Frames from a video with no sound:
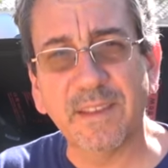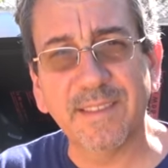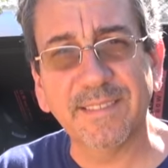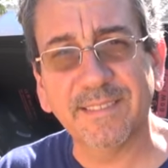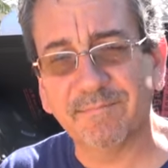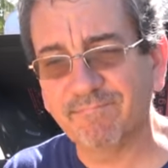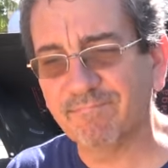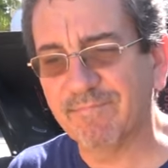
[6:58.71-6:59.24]

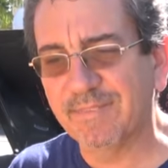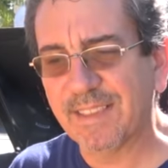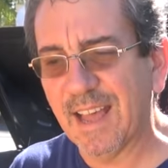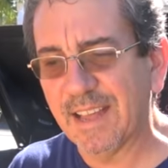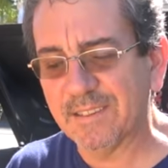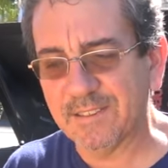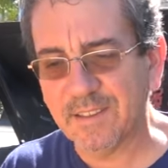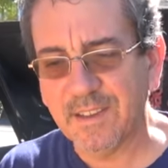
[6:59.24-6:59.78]
in
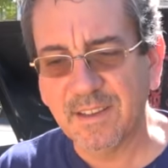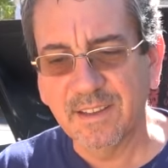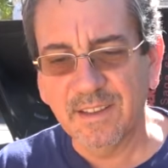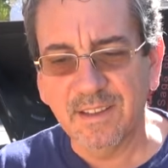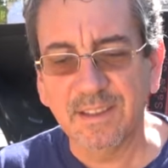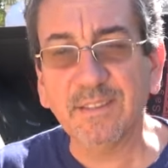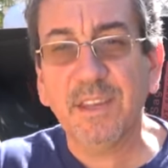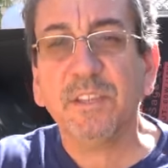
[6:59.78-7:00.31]
that
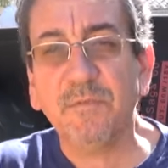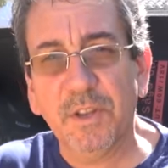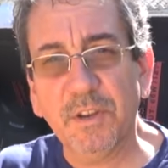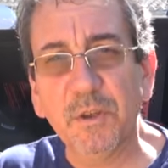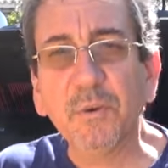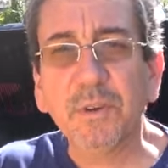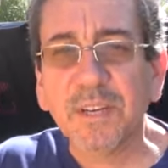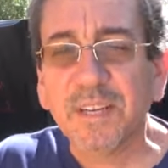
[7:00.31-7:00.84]
in this video.